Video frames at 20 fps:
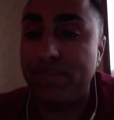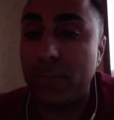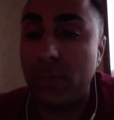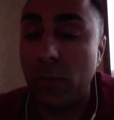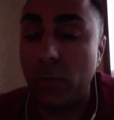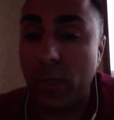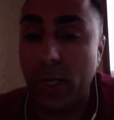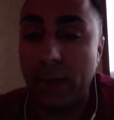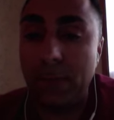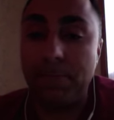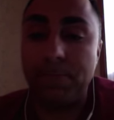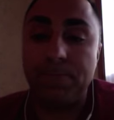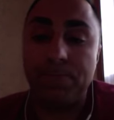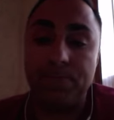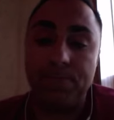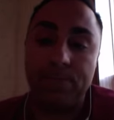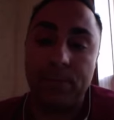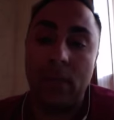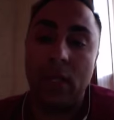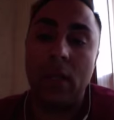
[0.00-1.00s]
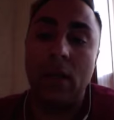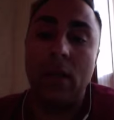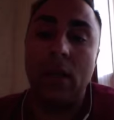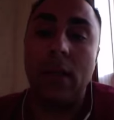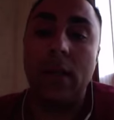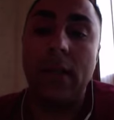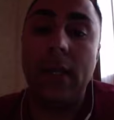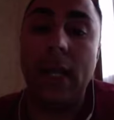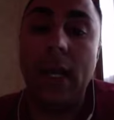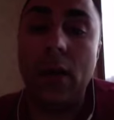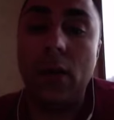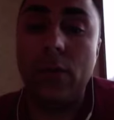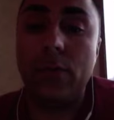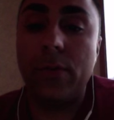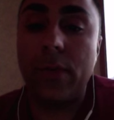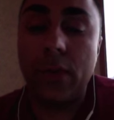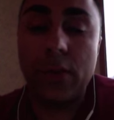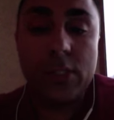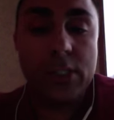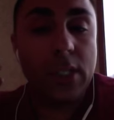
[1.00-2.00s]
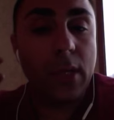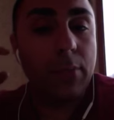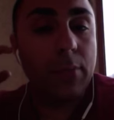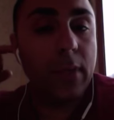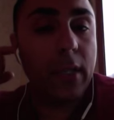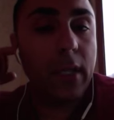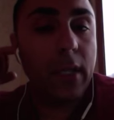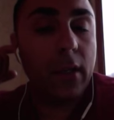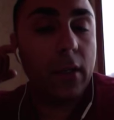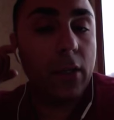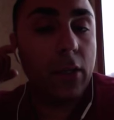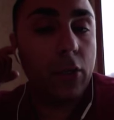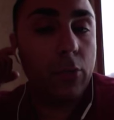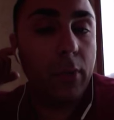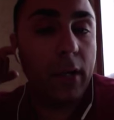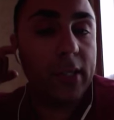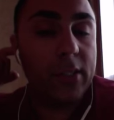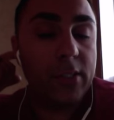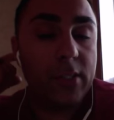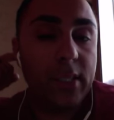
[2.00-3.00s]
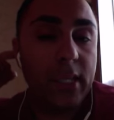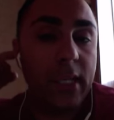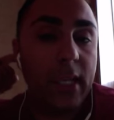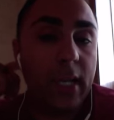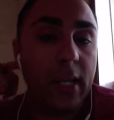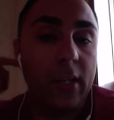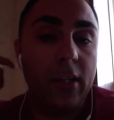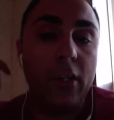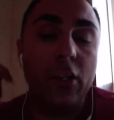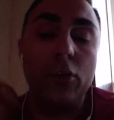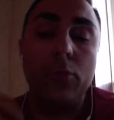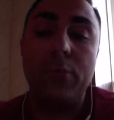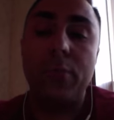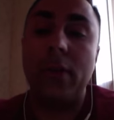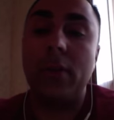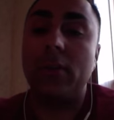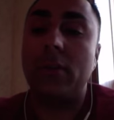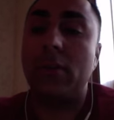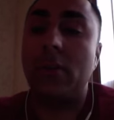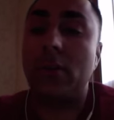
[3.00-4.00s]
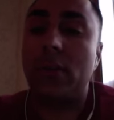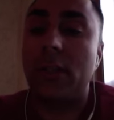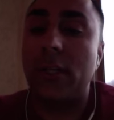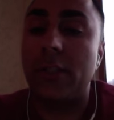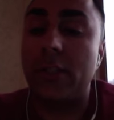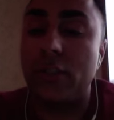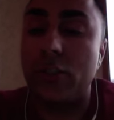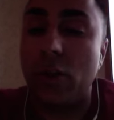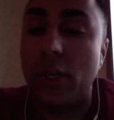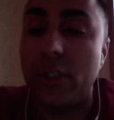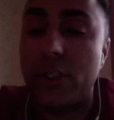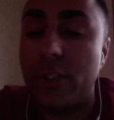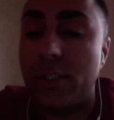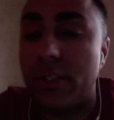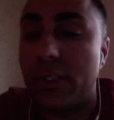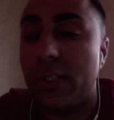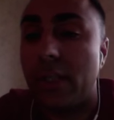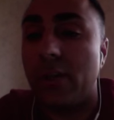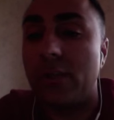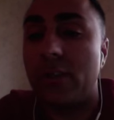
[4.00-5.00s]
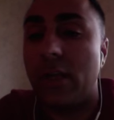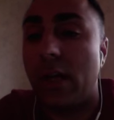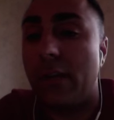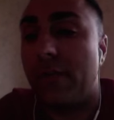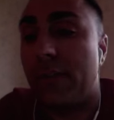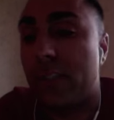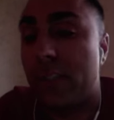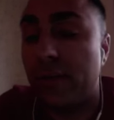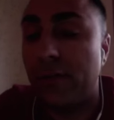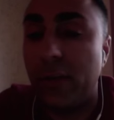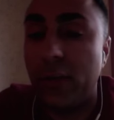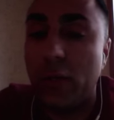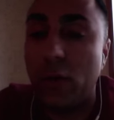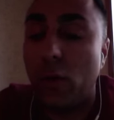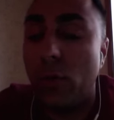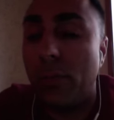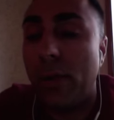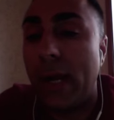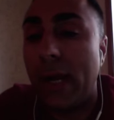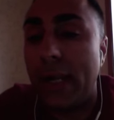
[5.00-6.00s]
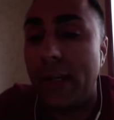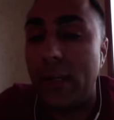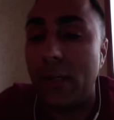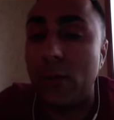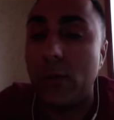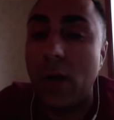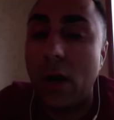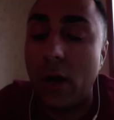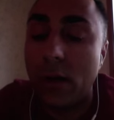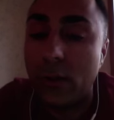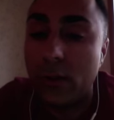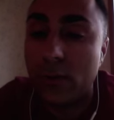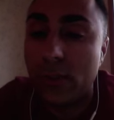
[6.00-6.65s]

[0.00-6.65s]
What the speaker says: Okay? Now, there's something you might see at a new builder construction sales office if you go buy a new condo